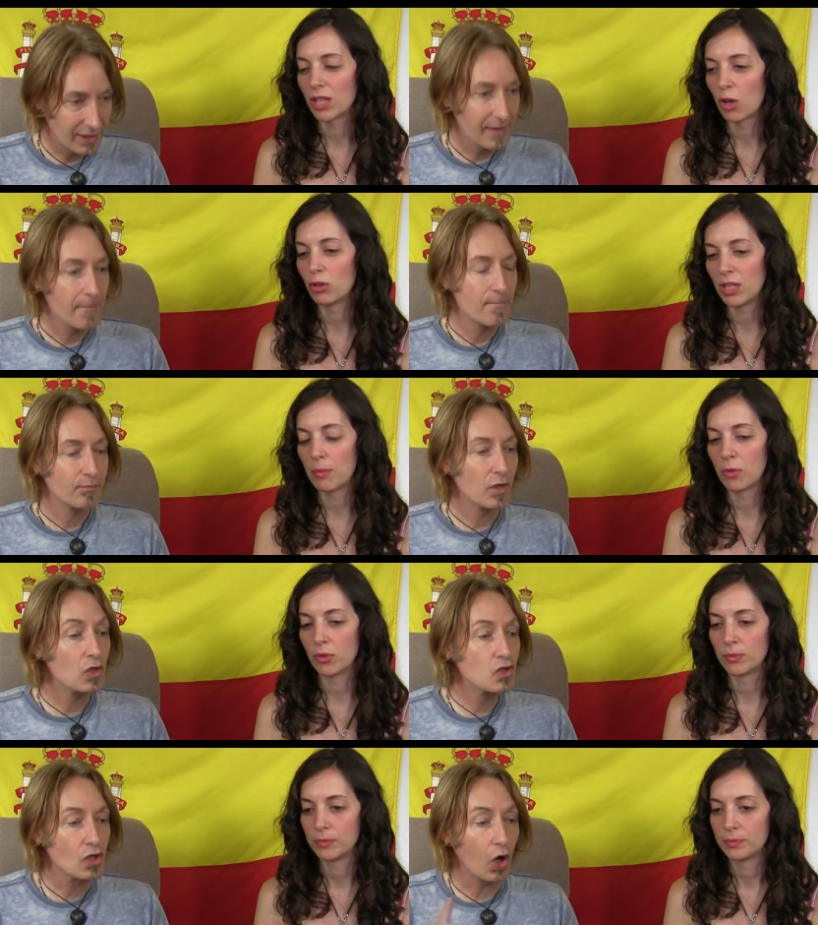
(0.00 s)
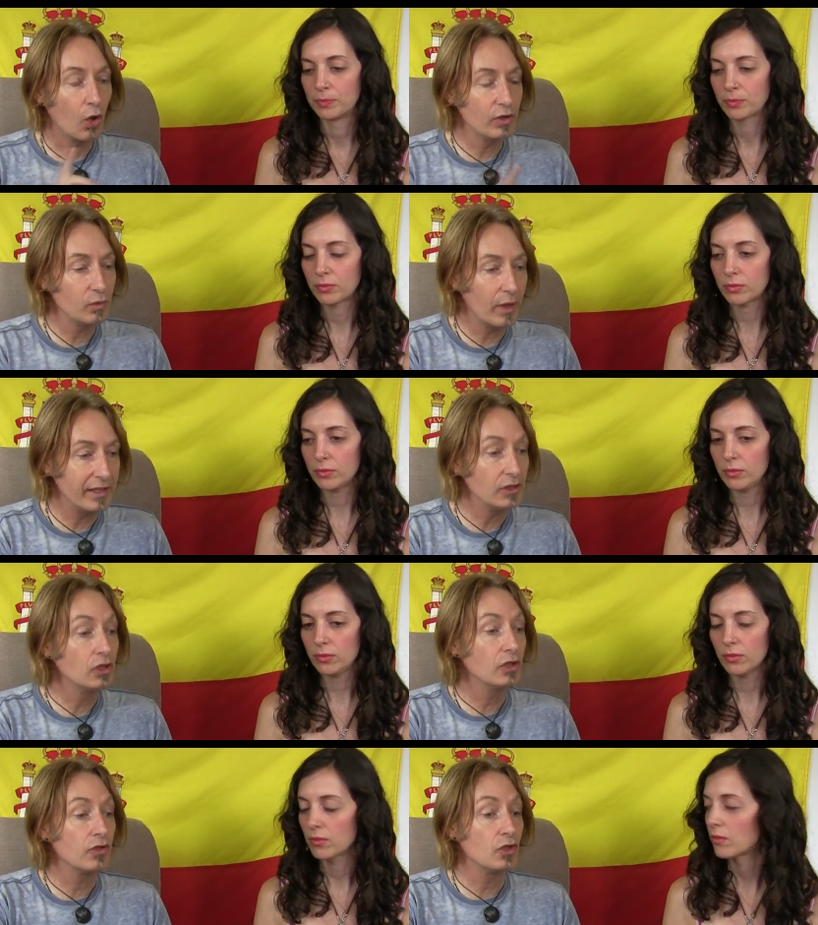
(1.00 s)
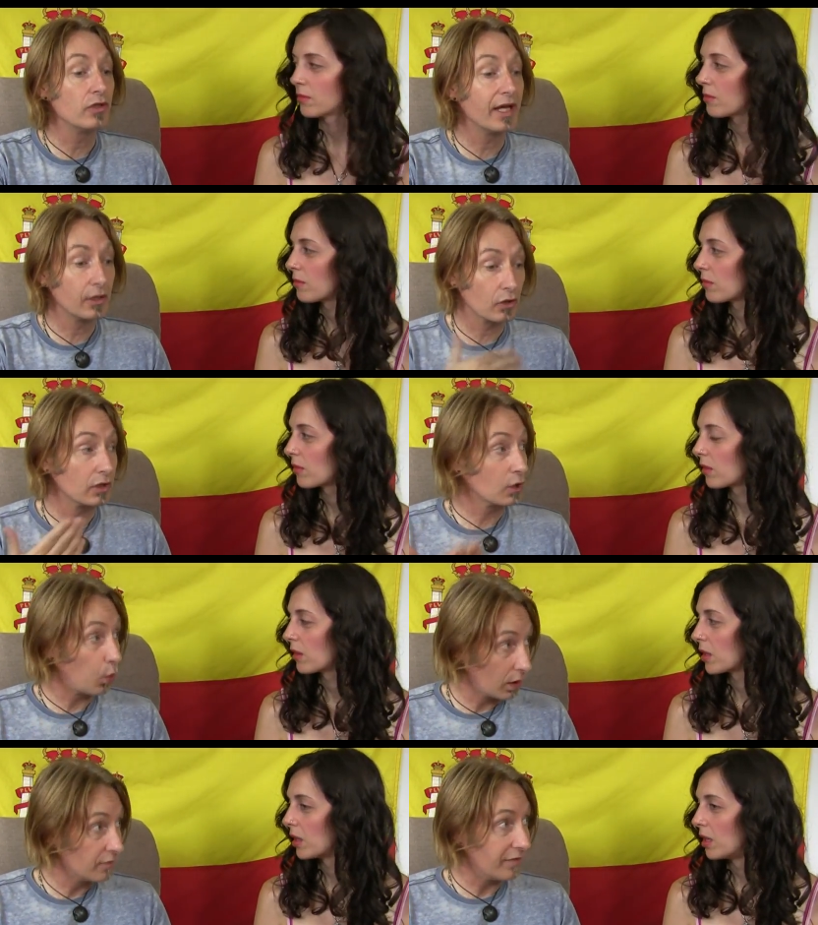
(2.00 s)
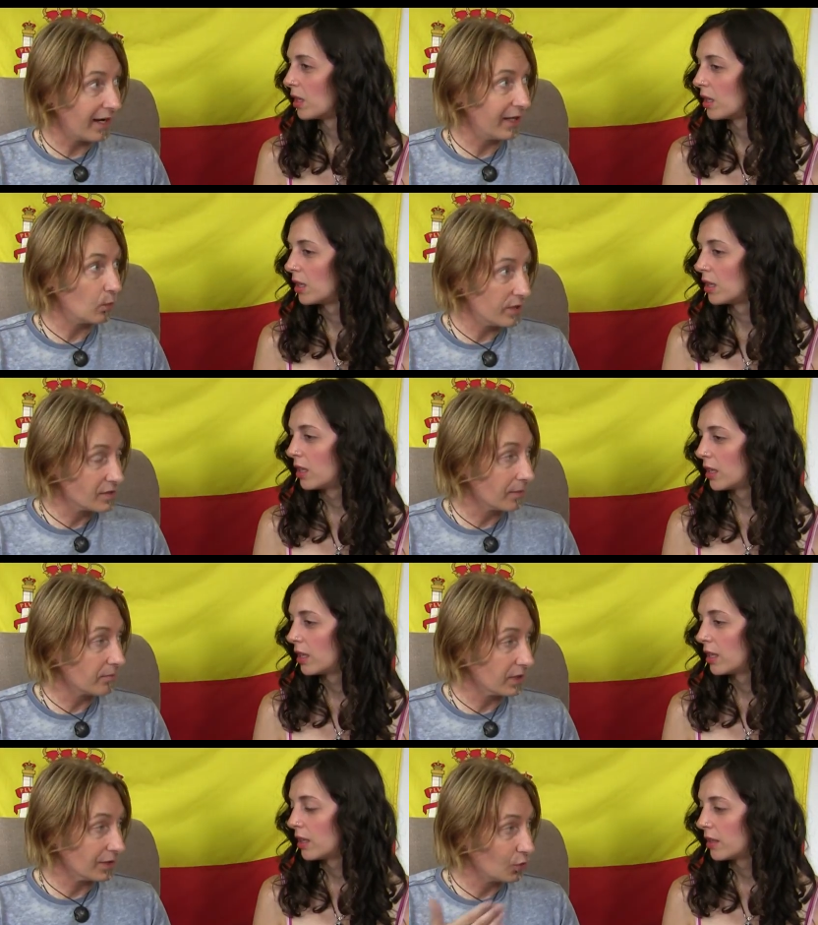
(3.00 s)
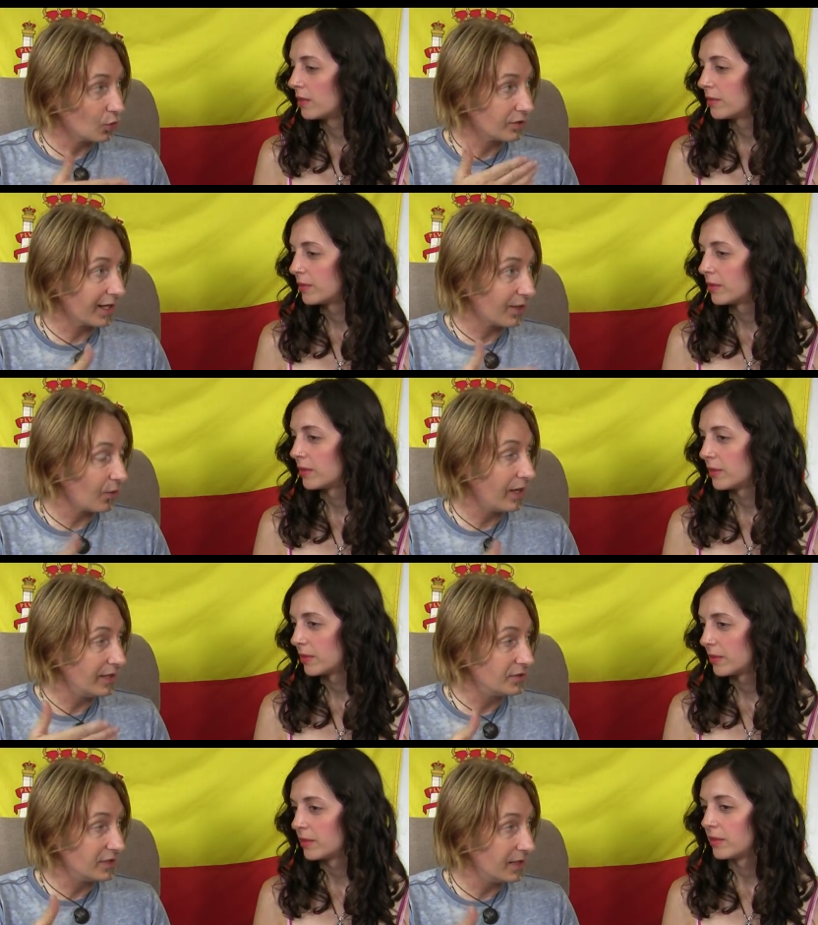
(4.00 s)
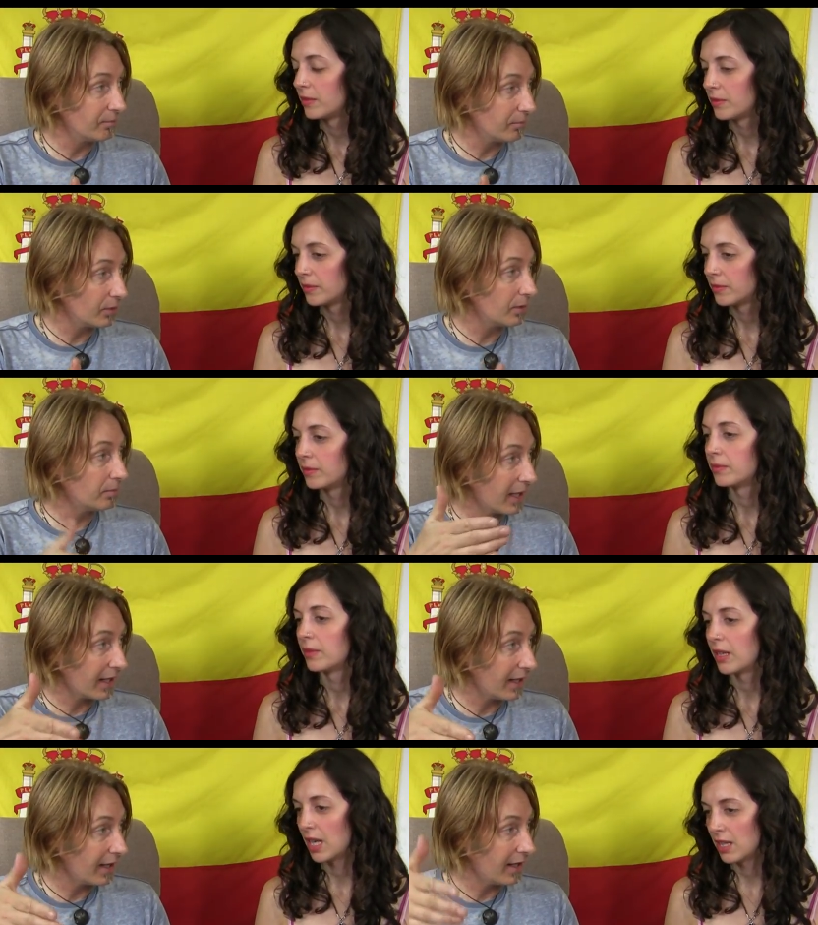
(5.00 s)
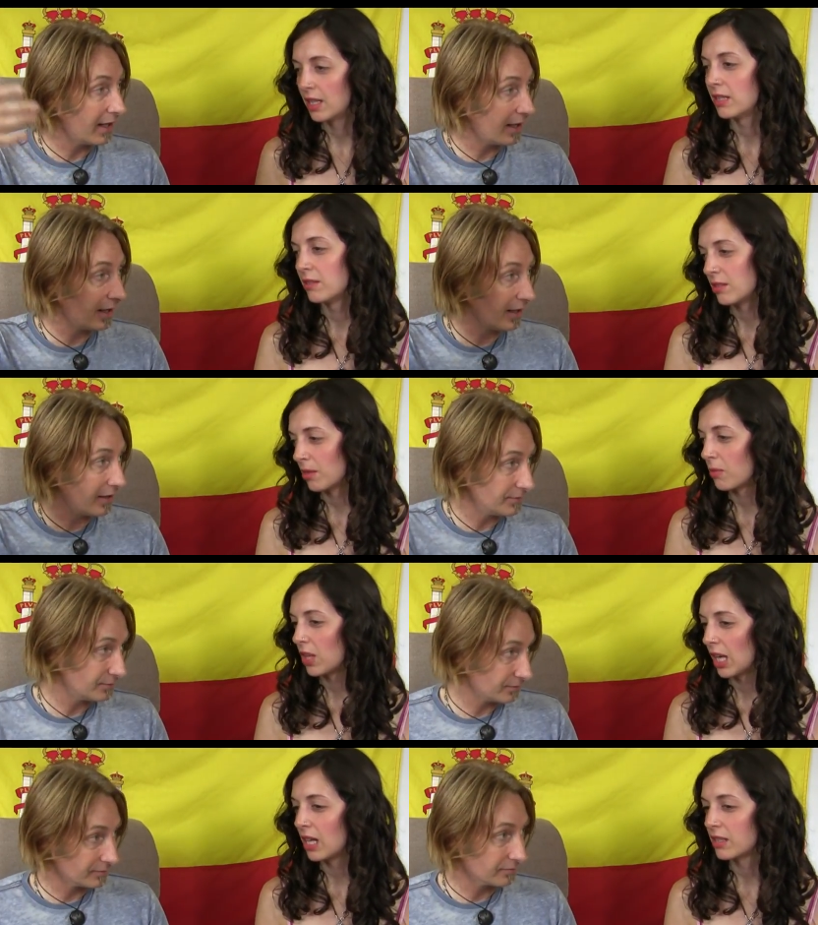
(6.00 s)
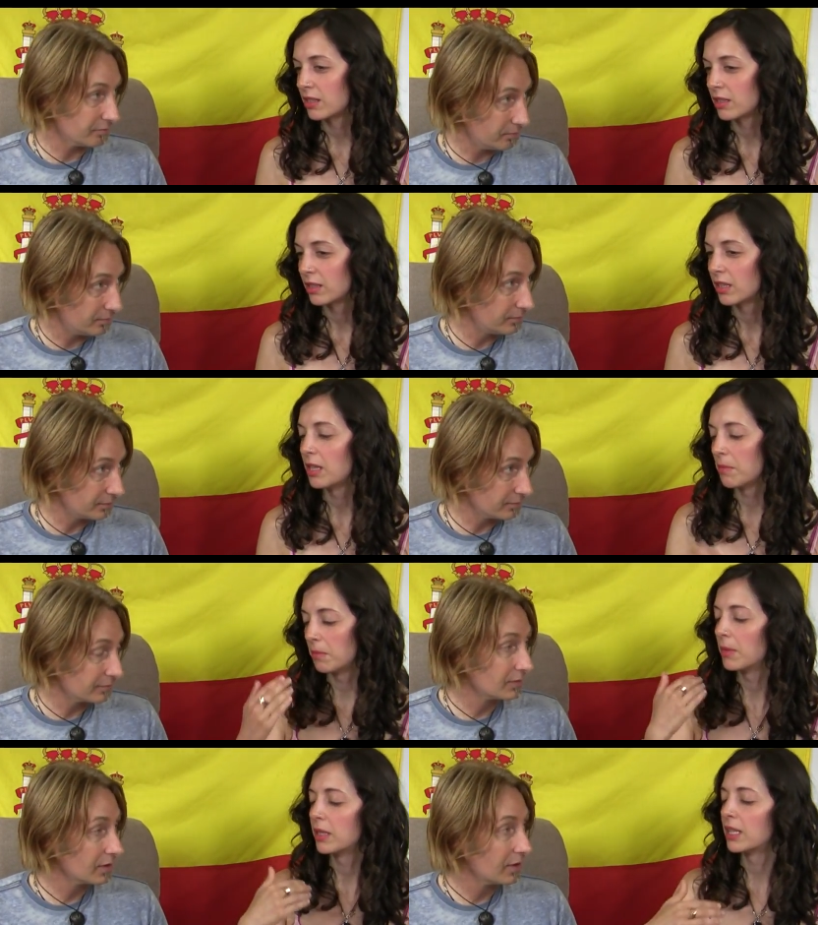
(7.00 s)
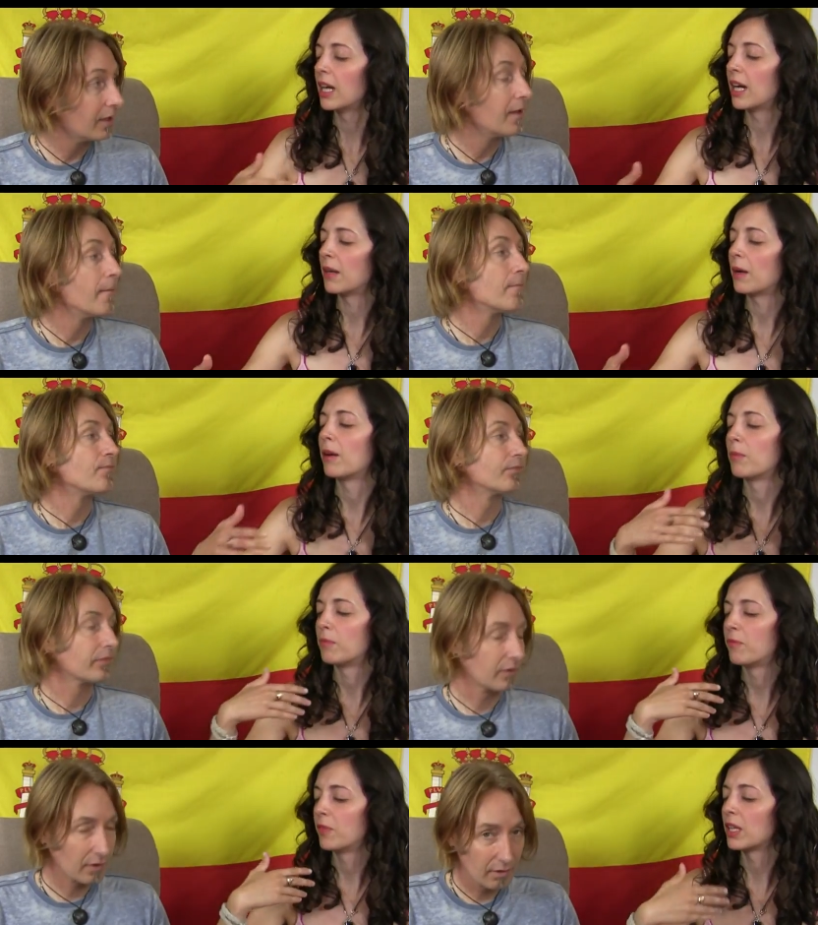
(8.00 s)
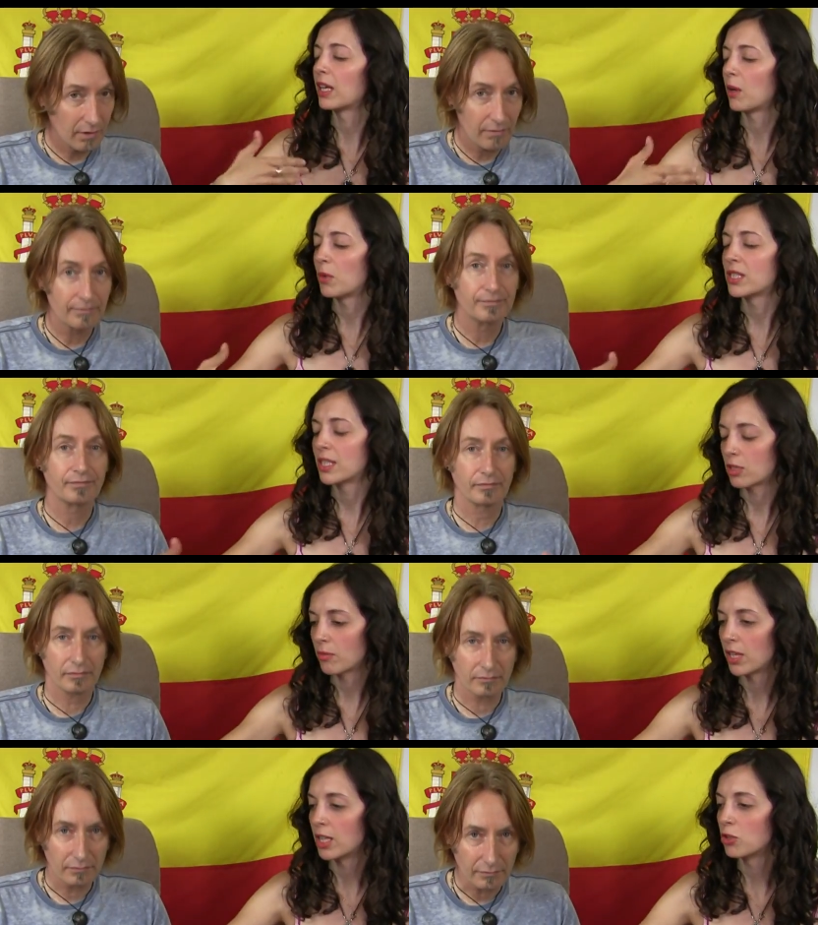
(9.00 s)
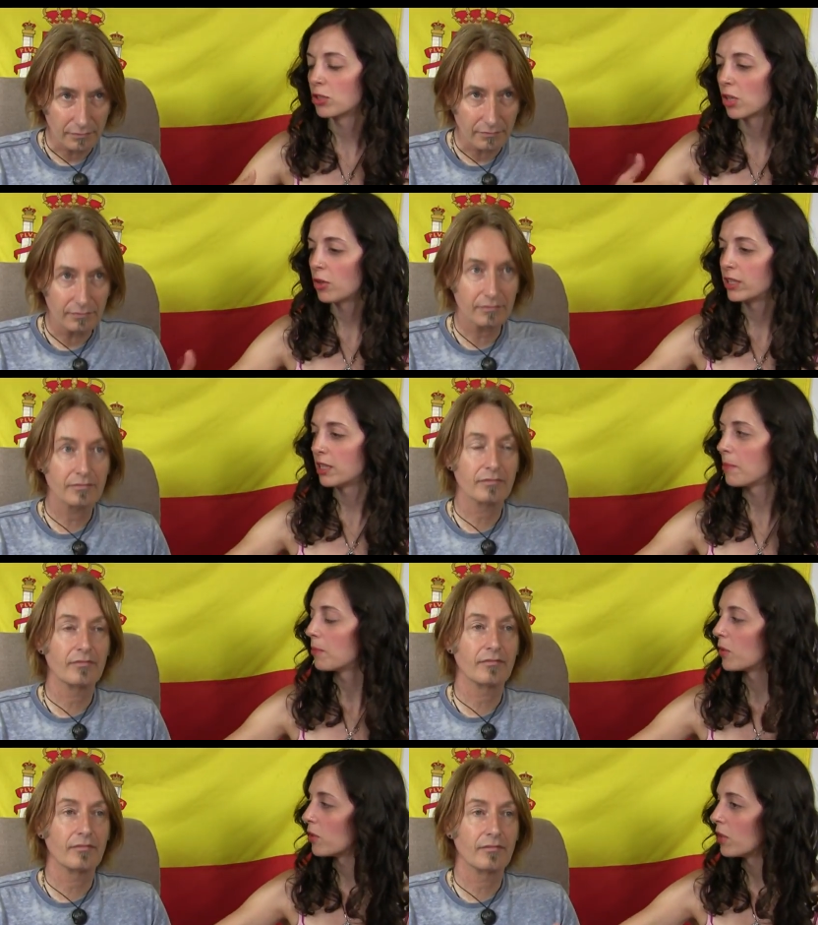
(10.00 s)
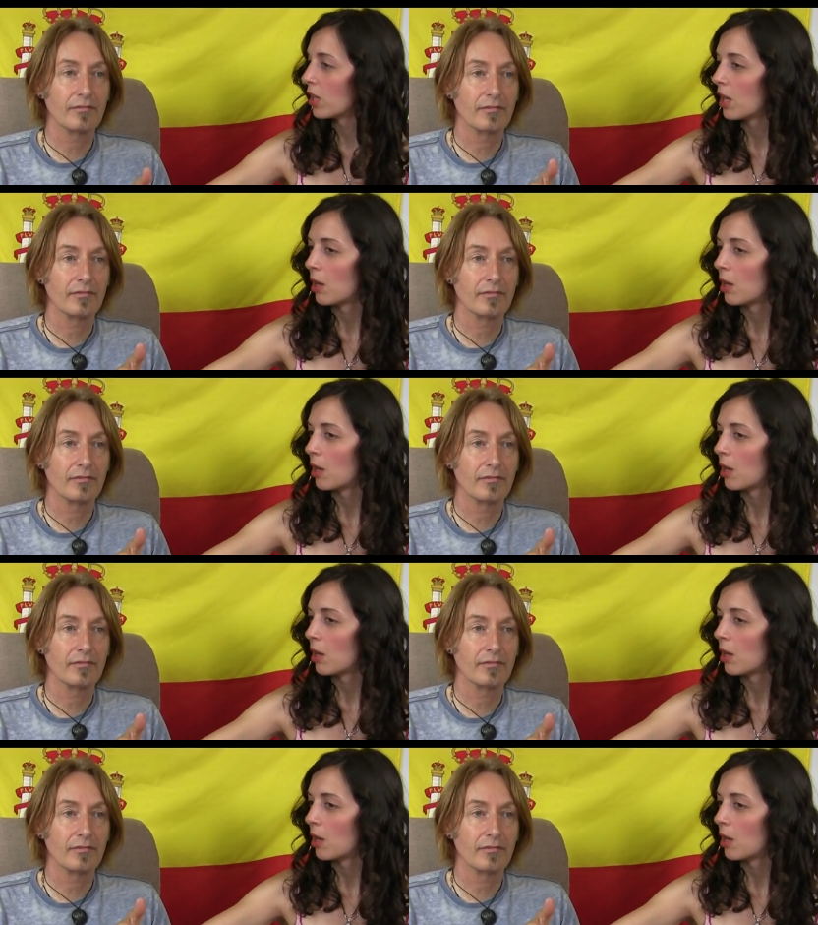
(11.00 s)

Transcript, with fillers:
Speaker 1: tengo tiempo. So only when you then are going to qualify with something. No tengo el tiempo para...
Speaker 2: And then something else. I feel like I want to say something else. No tengo el tiempo